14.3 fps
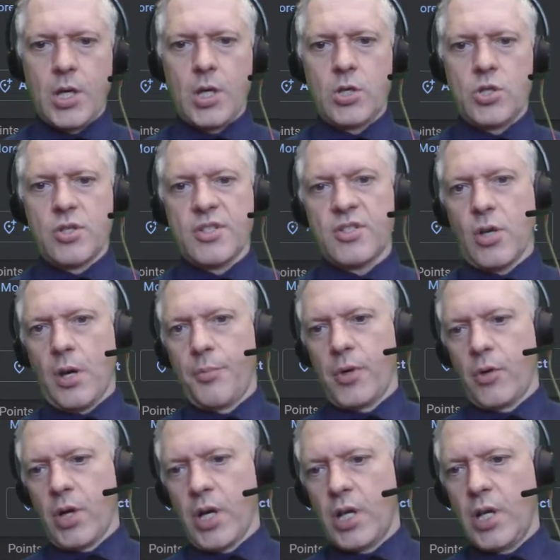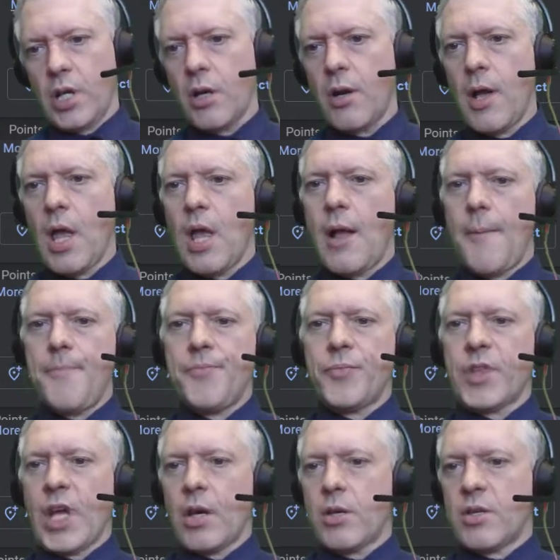It should stop it right here.
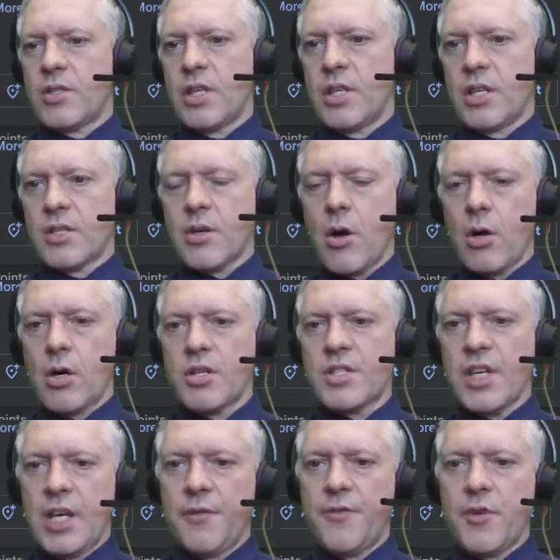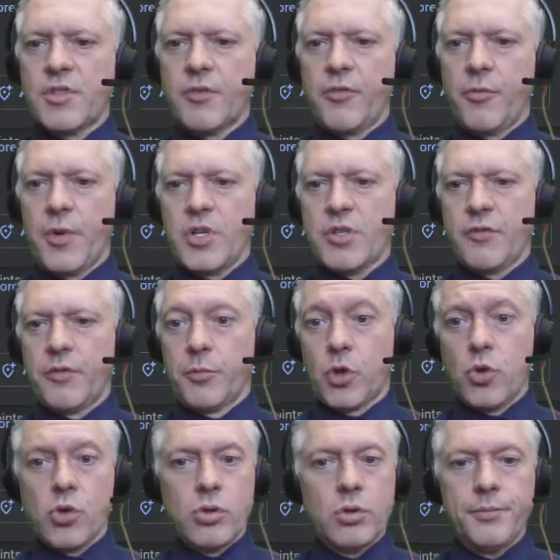Now you see these cards. If there's information from
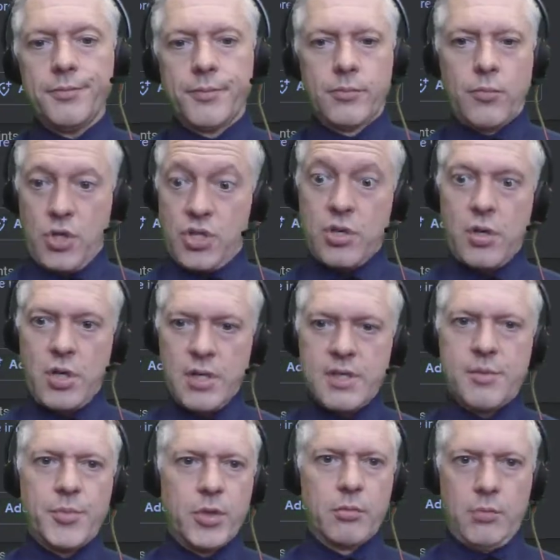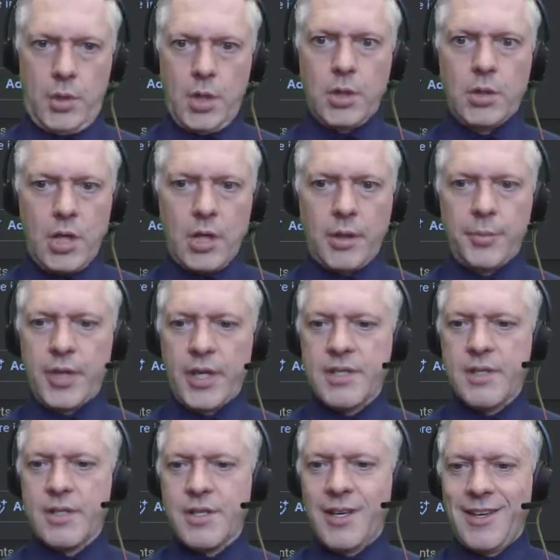Google, which there is about a lot of
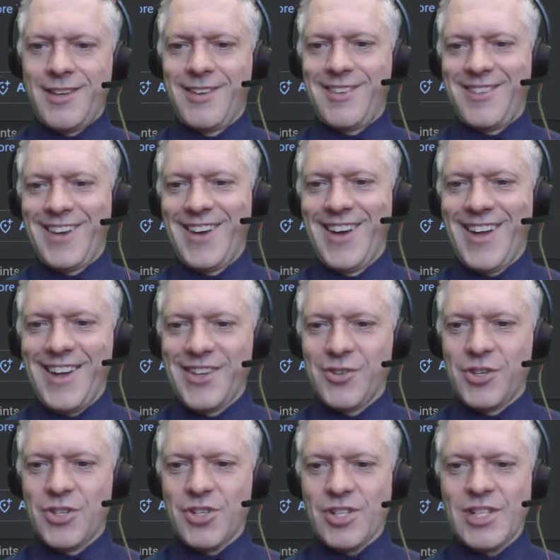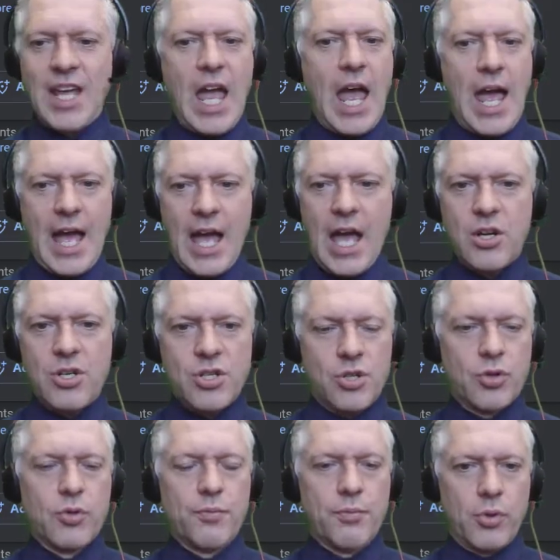places, you can just add
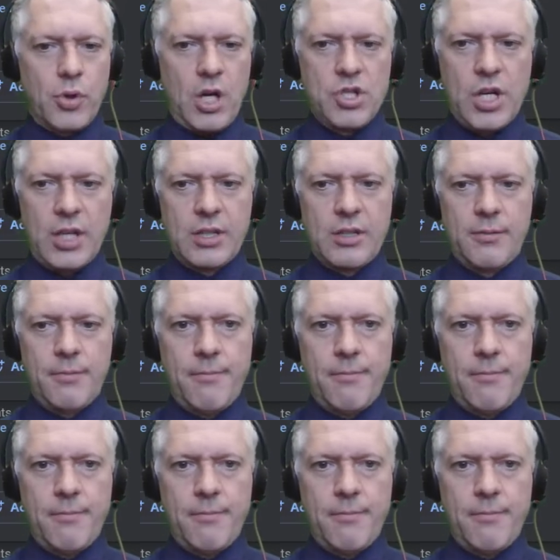to project.